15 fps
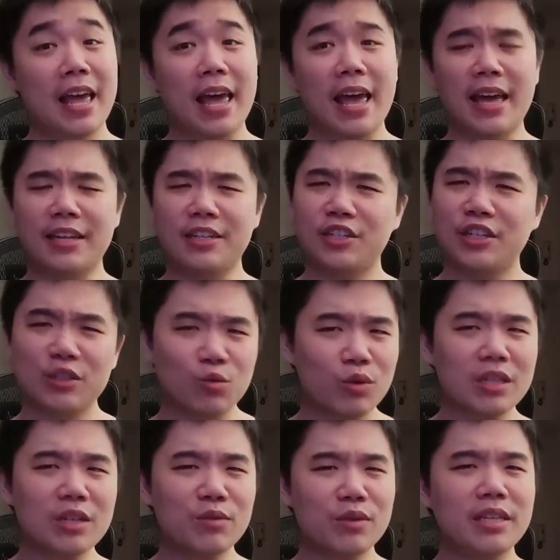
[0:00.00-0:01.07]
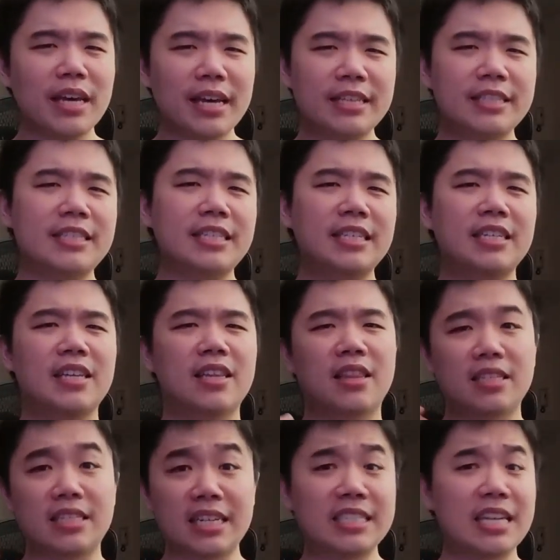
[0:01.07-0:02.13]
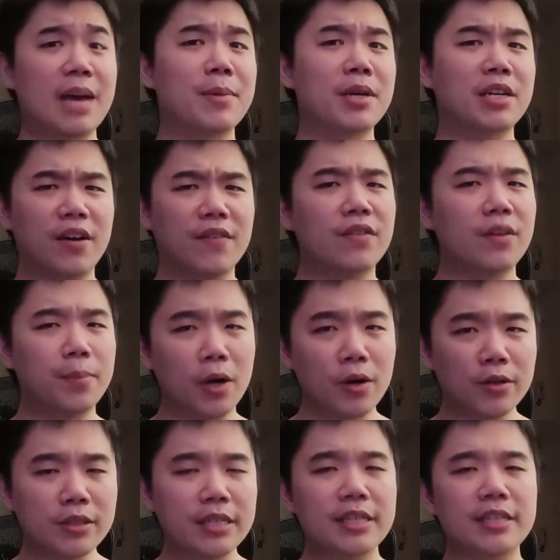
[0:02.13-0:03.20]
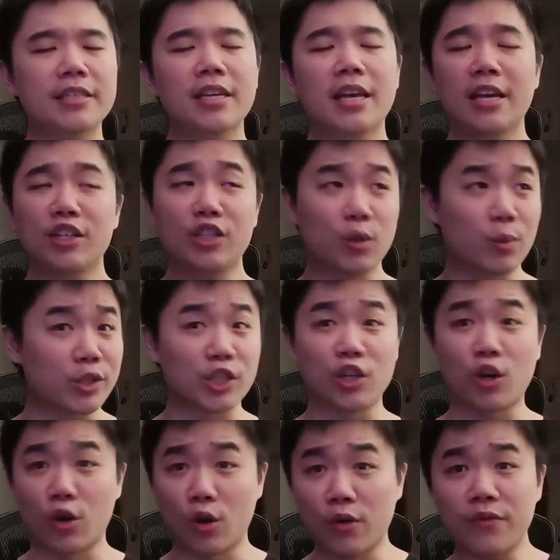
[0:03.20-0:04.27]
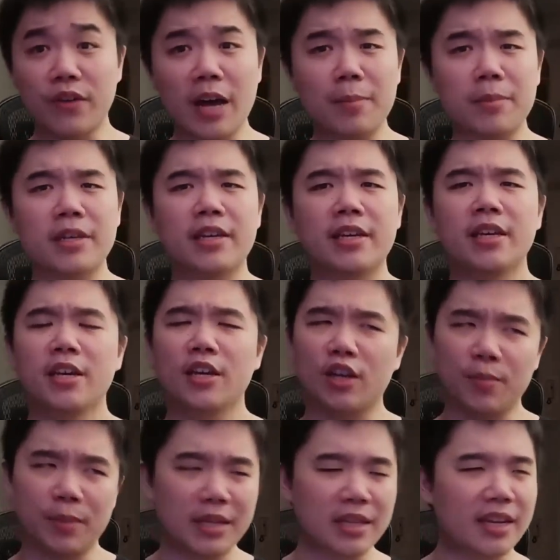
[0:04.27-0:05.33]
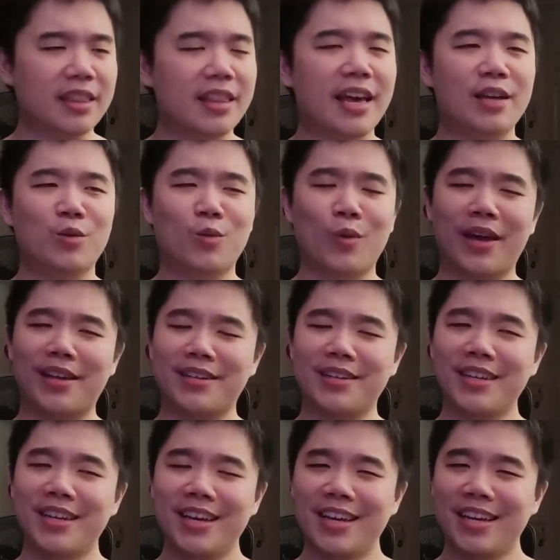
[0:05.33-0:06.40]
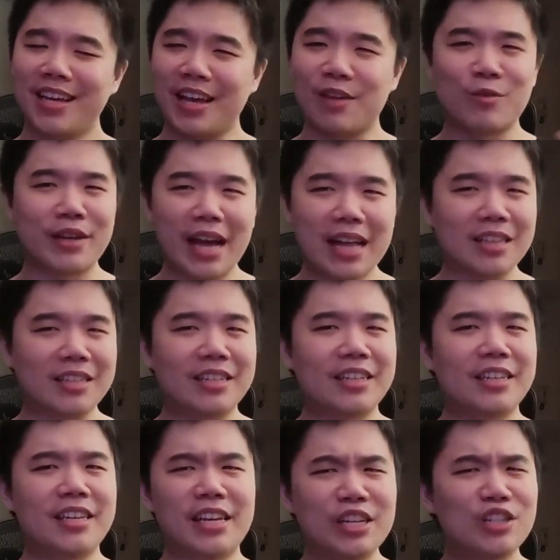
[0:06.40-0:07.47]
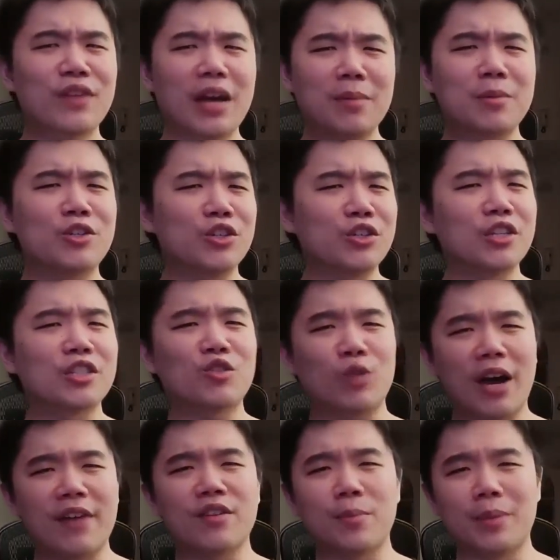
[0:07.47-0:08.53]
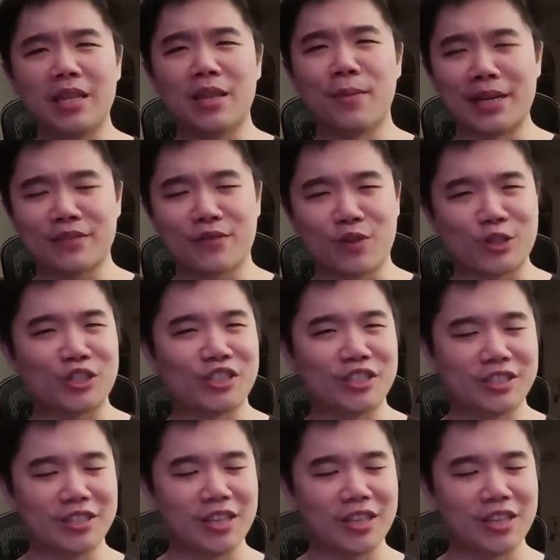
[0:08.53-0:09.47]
And she's really, really into the dynamic of the Poseys. She wishes her own family could be like that when, in reality, each family should just strive to be the best versions